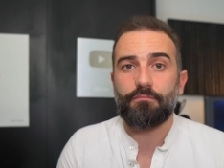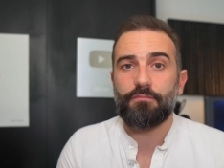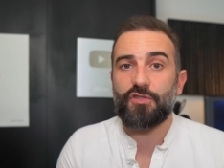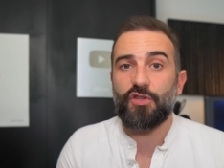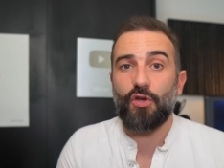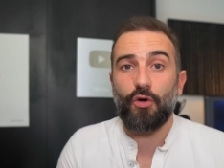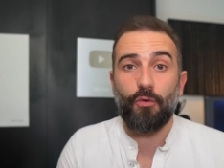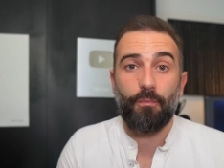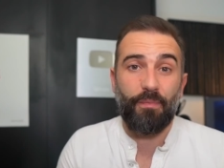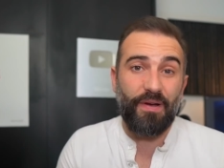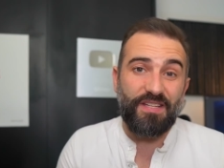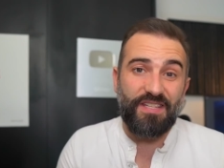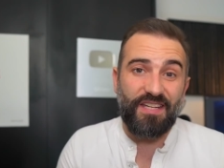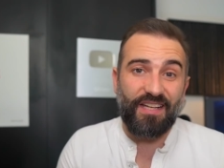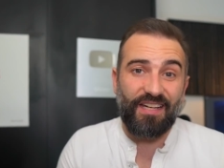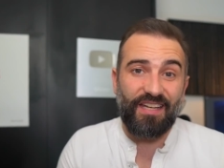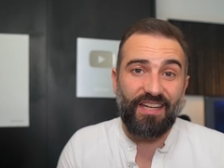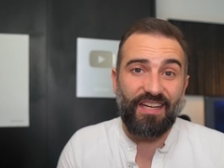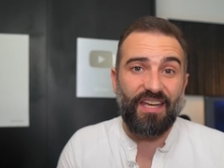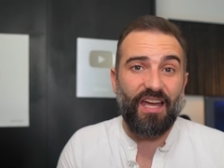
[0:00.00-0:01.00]
So
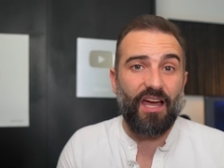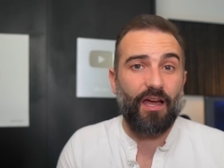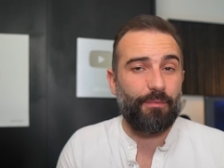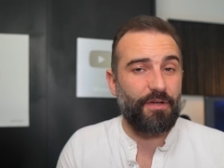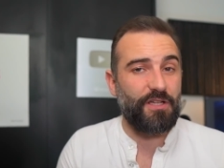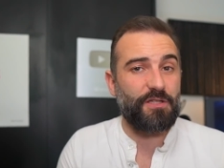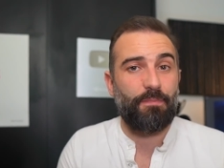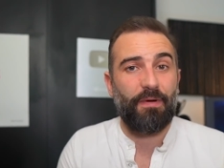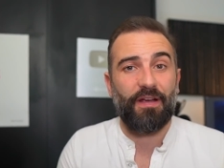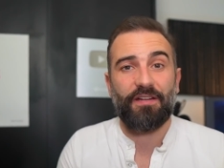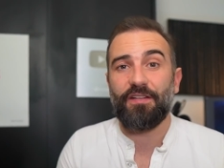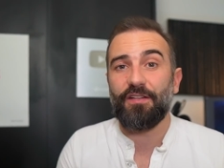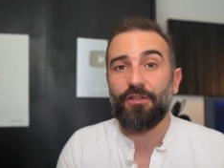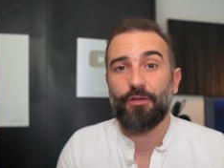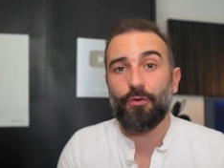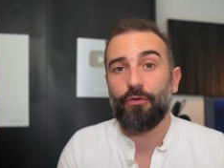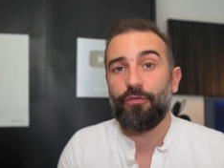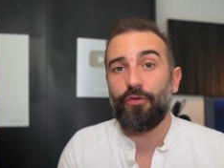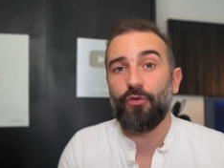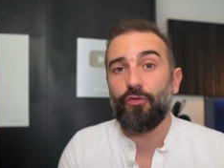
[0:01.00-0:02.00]
basically, I'm expecting the
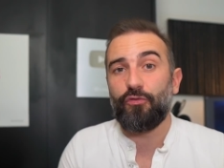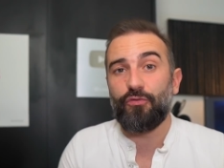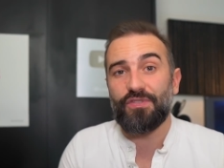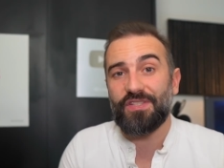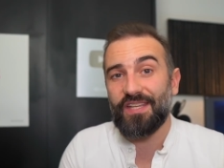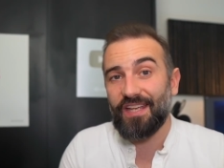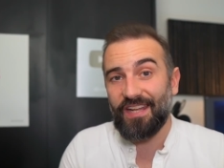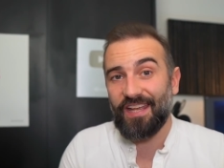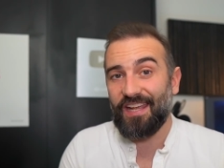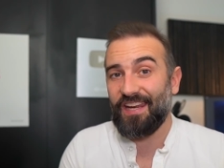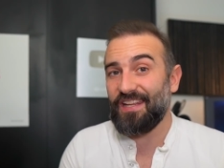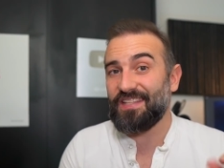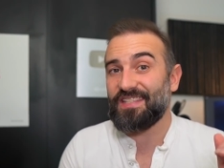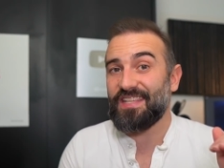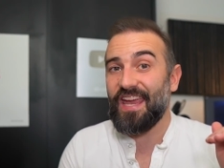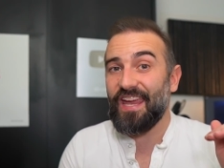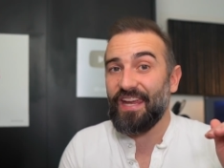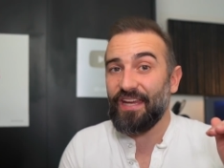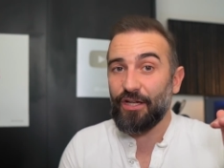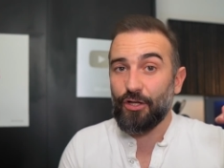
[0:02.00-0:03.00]
reviews to say that it's
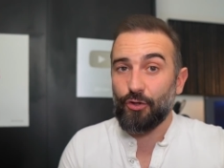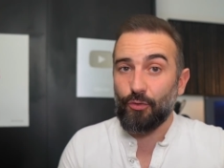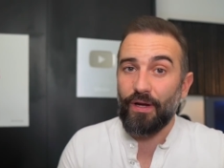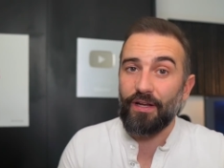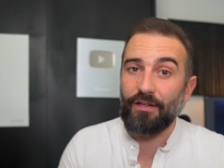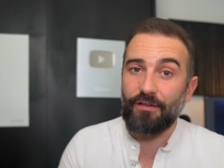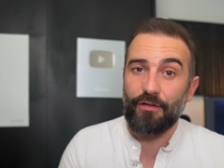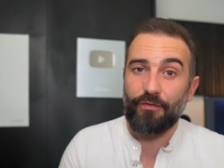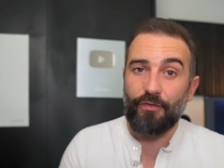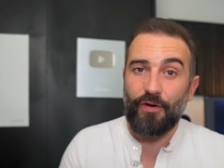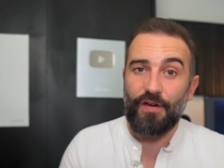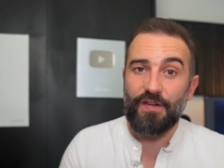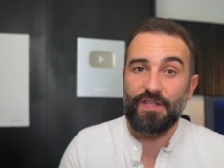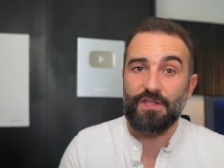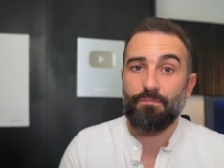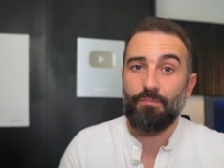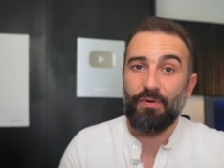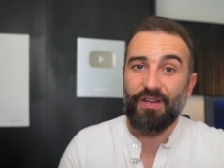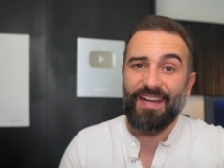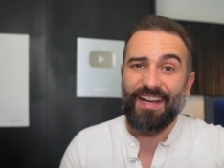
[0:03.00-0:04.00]
a great device,
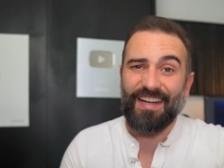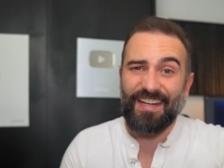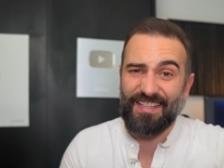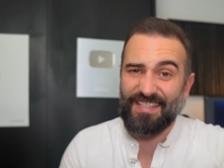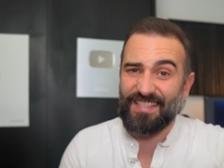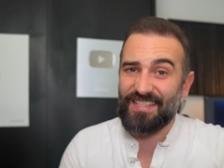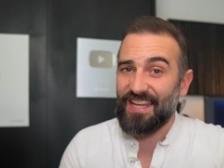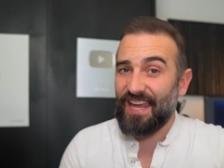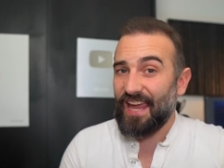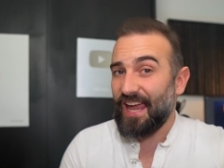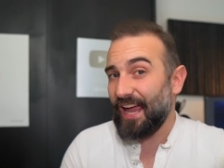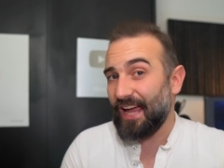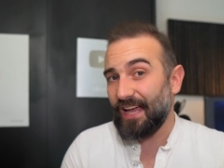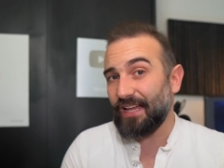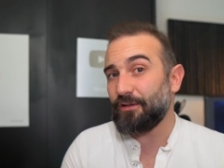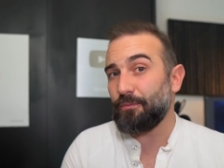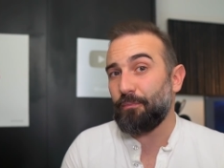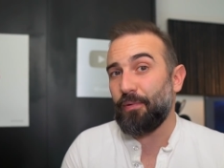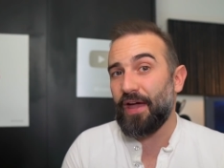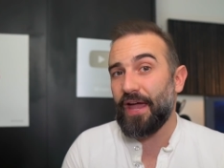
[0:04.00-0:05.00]
but that it's
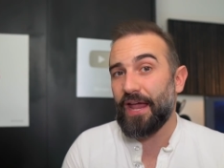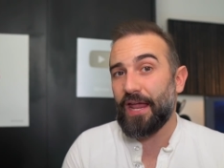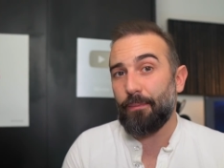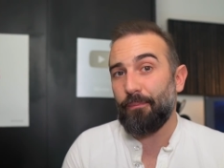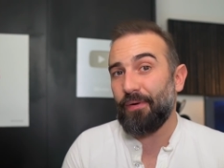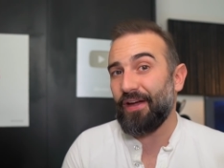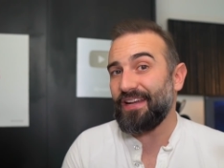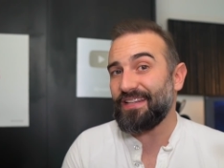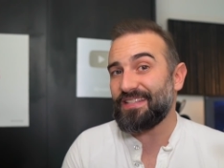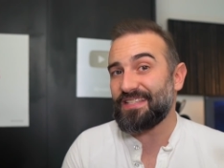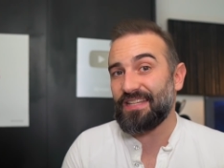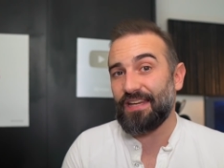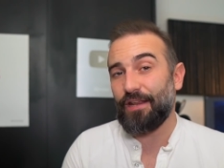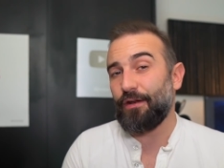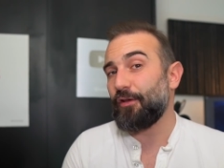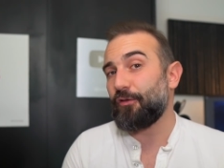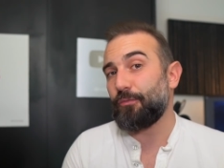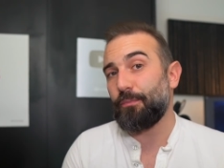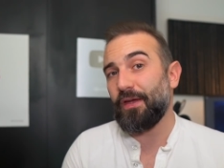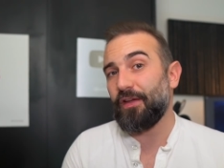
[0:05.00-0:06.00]
held back by its
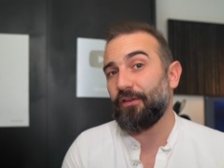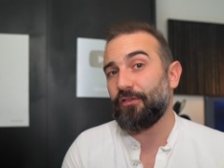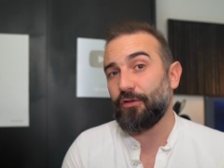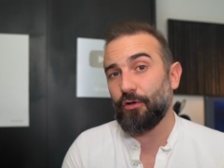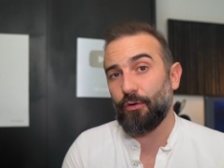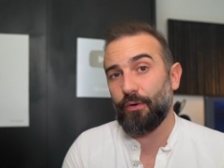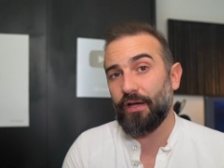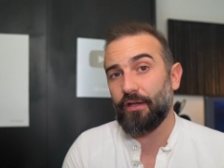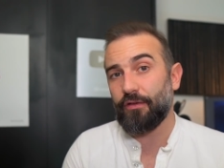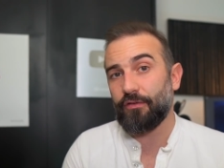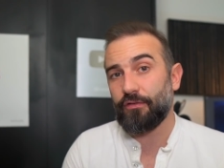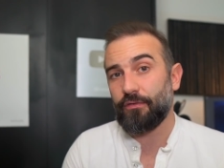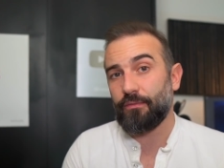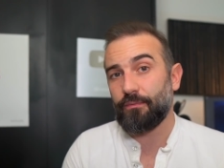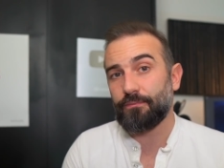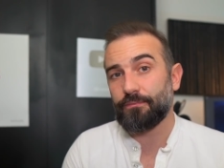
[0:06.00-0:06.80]
Linux-based OS.